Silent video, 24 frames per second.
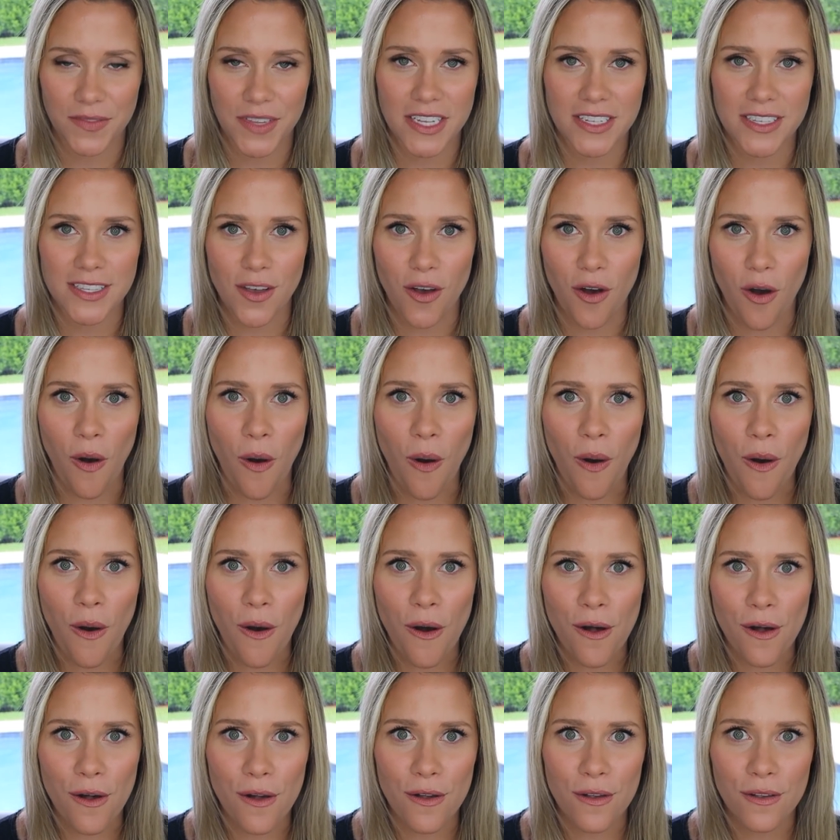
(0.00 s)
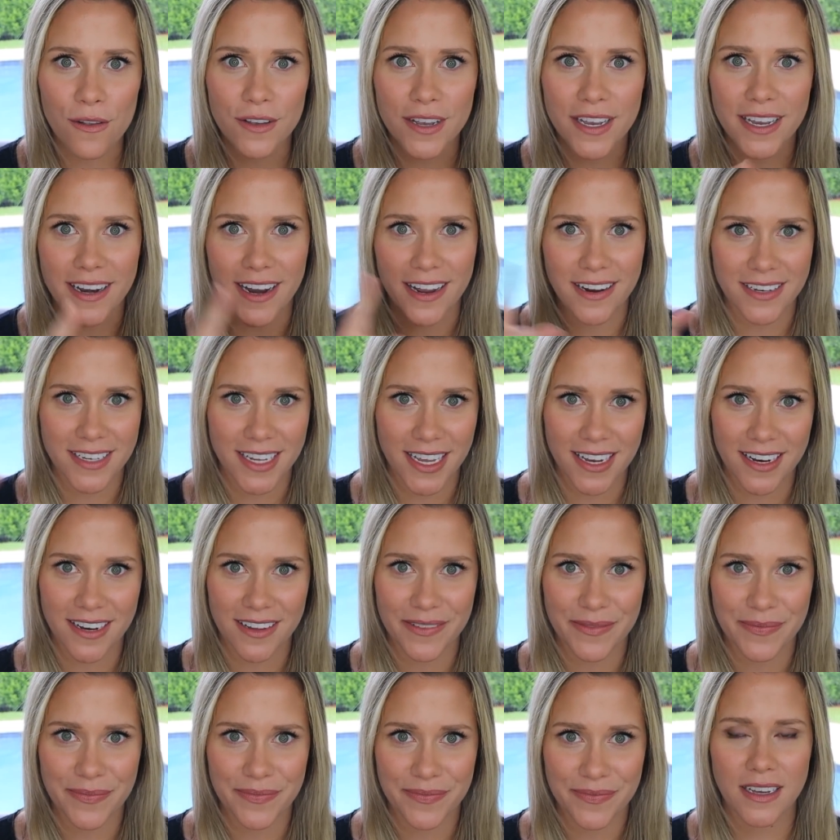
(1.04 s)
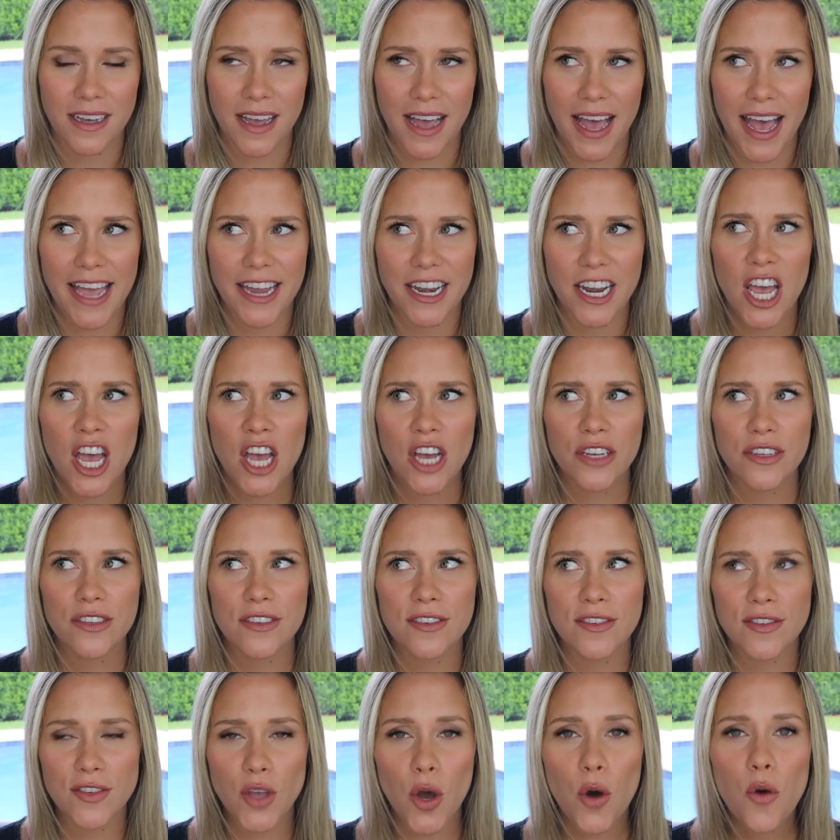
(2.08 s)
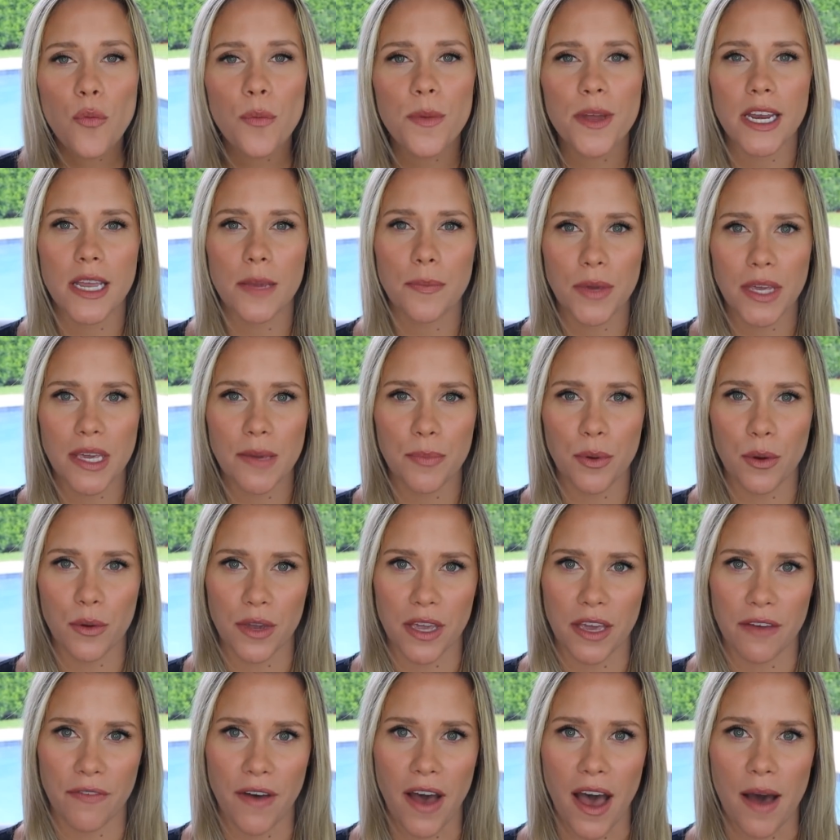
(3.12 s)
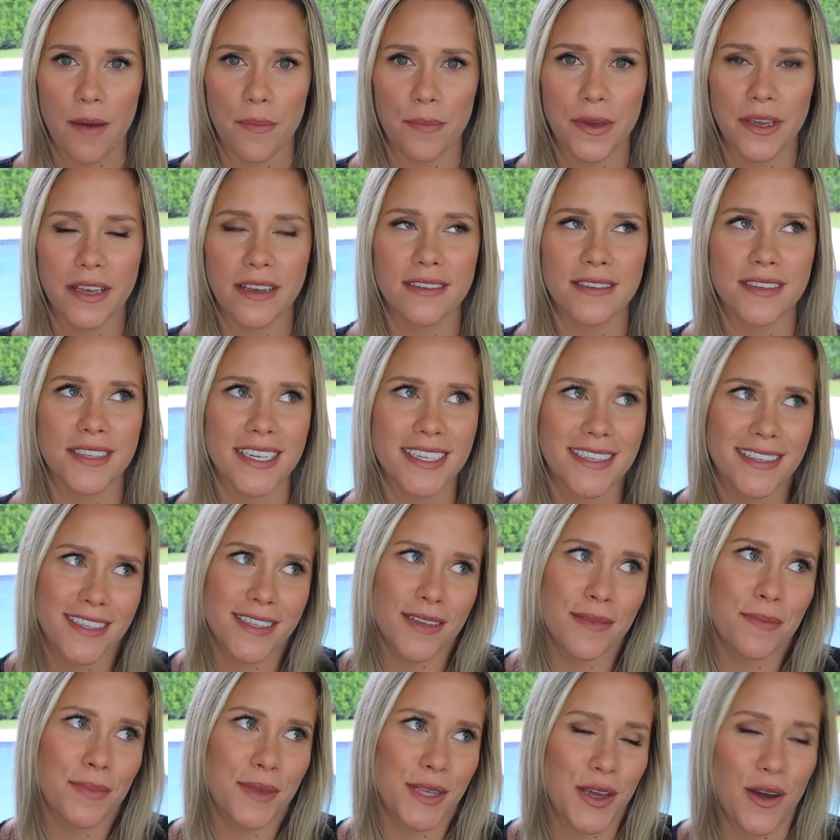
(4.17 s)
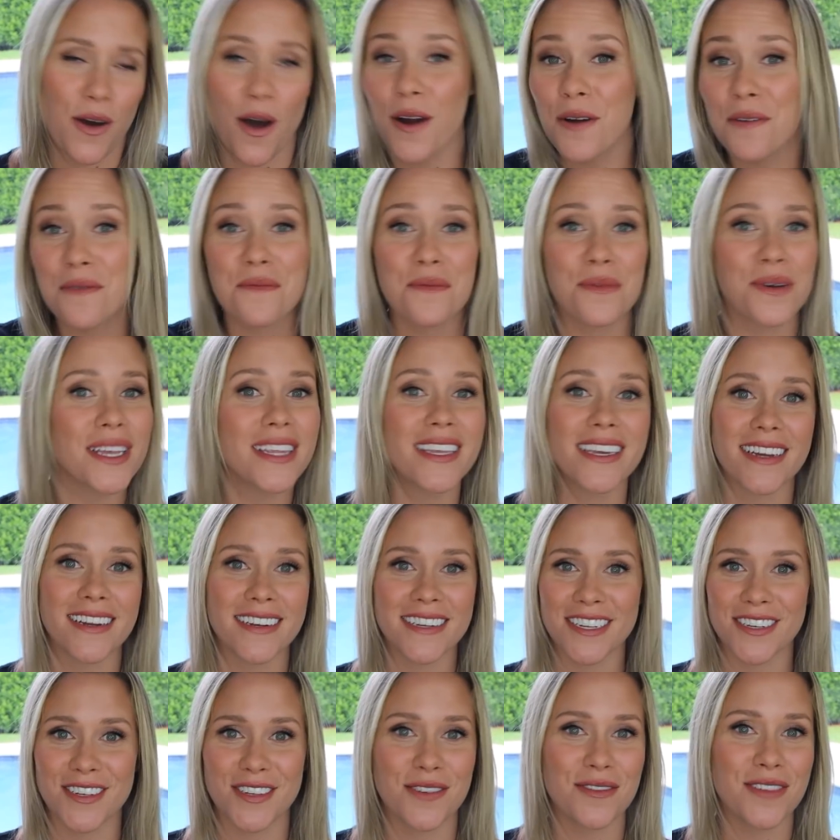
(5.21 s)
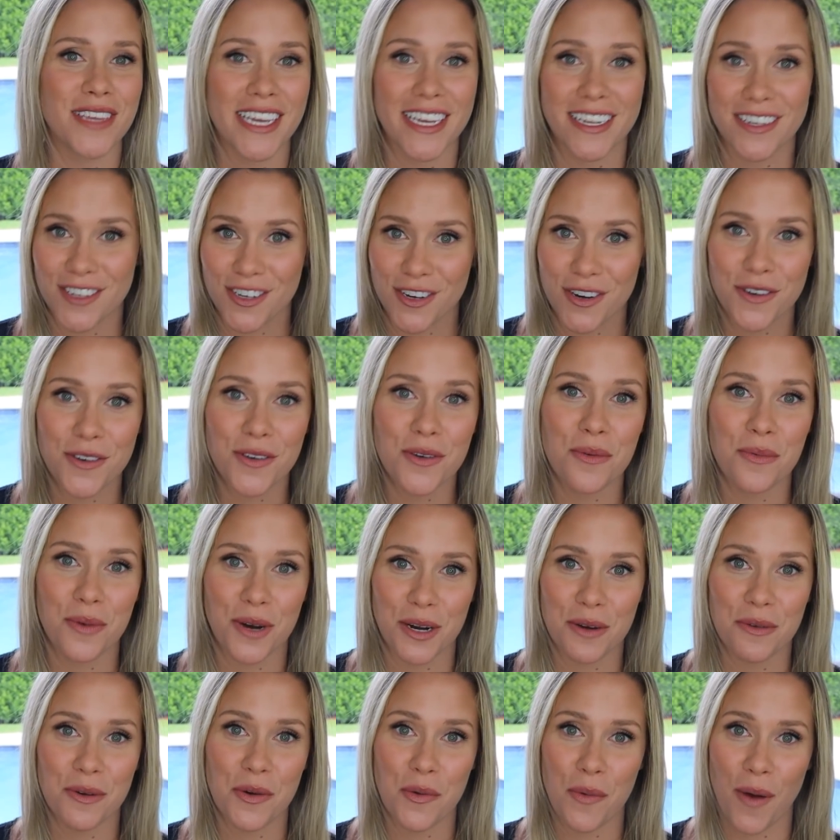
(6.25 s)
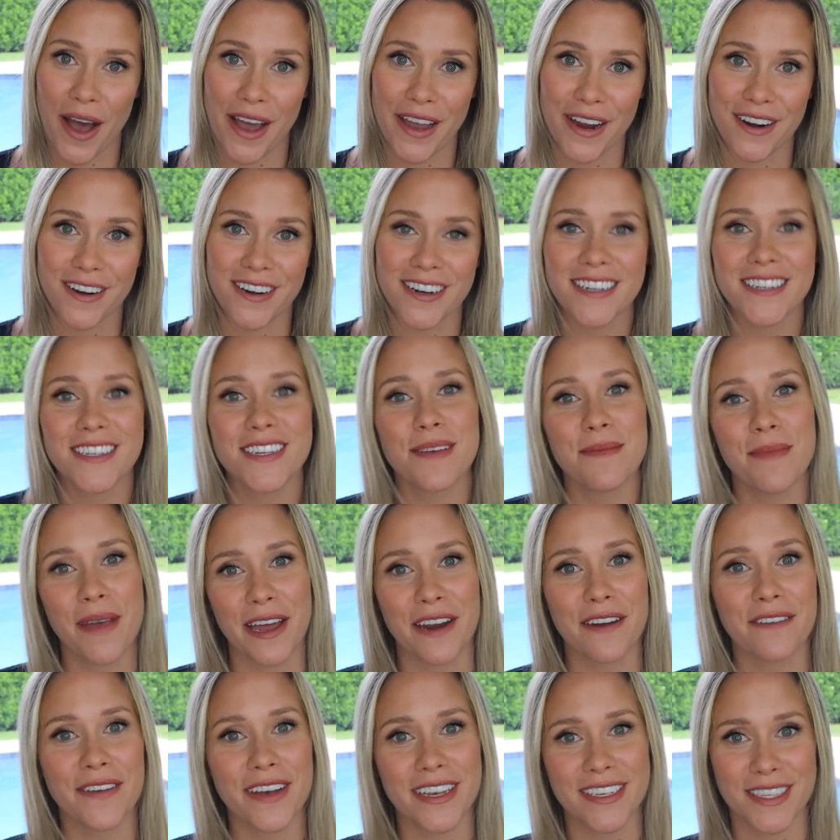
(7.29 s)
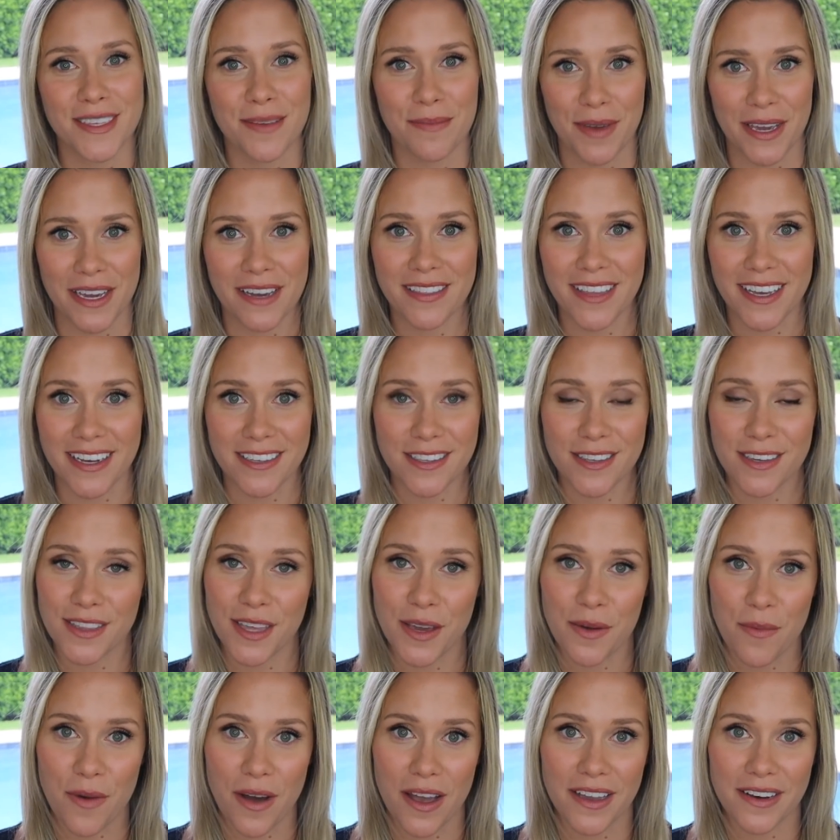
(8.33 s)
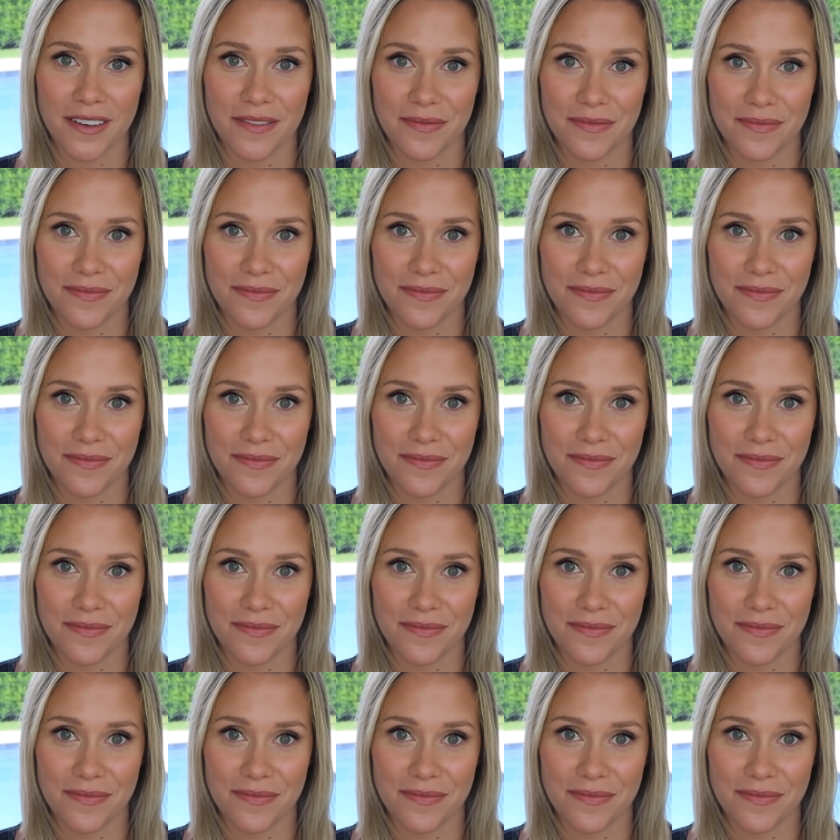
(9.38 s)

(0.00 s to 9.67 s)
It's all connected. And so many people give up because they simply aren't willing to do the internal work required to manifest the big things that they want.